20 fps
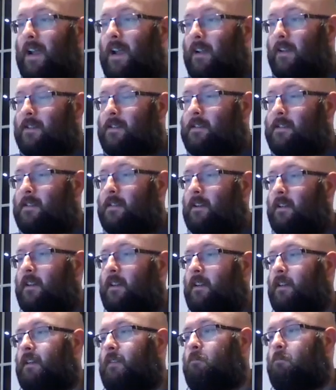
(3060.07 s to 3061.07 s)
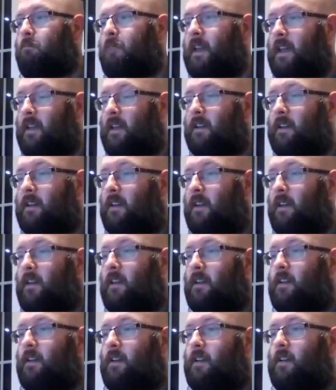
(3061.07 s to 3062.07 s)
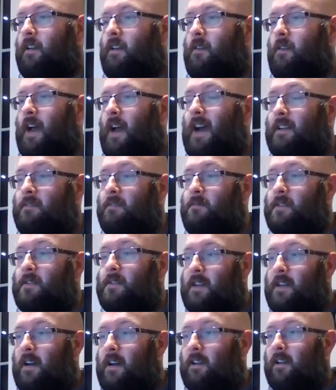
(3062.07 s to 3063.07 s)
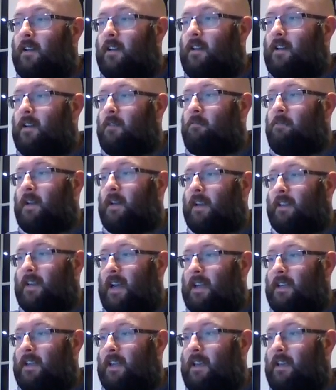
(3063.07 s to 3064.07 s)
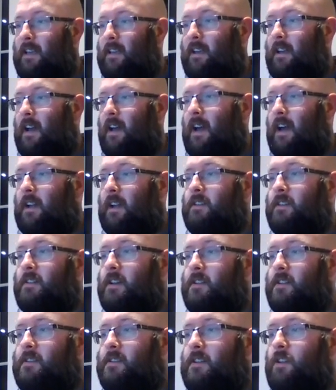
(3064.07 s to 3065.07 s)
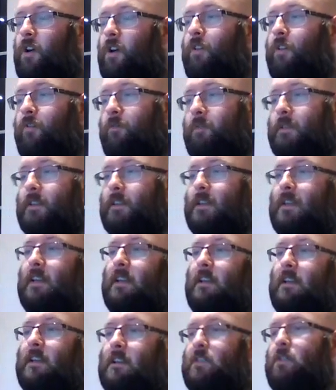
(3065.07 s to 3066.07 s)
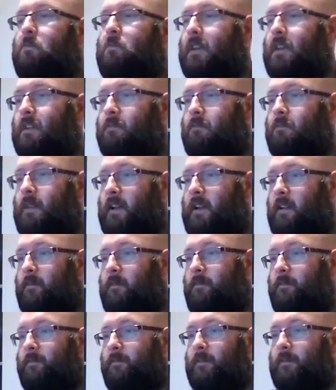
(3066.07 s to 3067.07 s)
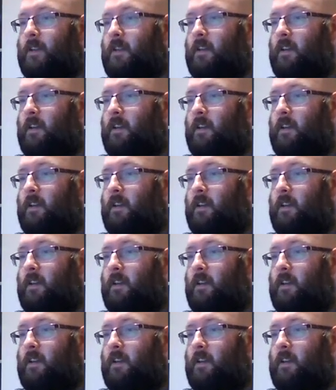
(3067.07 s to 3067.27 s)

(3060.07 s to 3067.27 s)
Hanks in Big, Adam Sandler in Big Daddy, and Dustin Hoffman in Little Big Man.